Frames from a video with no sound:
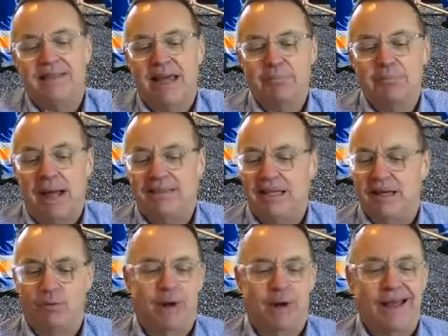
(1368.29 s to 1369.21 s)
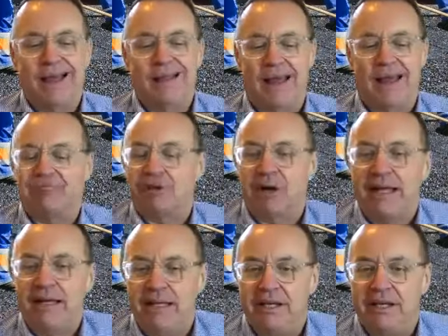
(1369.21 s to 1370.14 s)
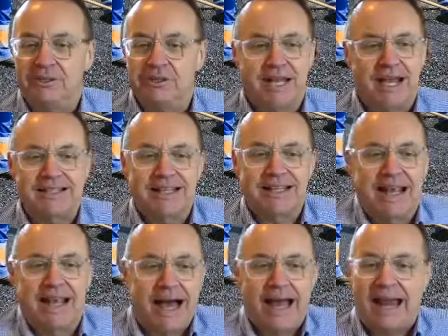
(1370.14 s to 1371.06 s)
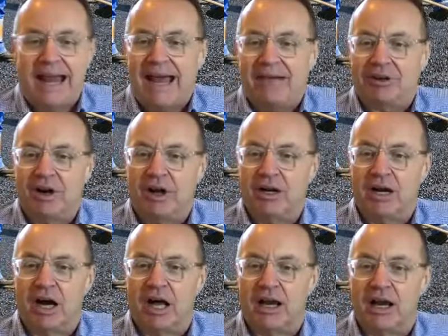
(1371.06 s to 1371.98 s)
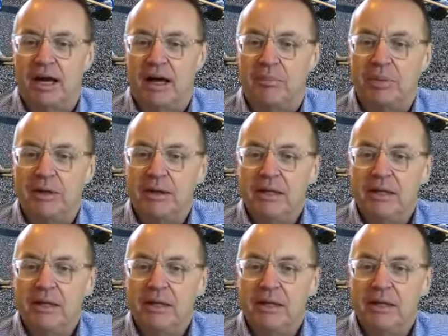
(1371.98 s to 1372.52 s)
they might think, well, hell, after 8 years, you guys got to have it all caught up.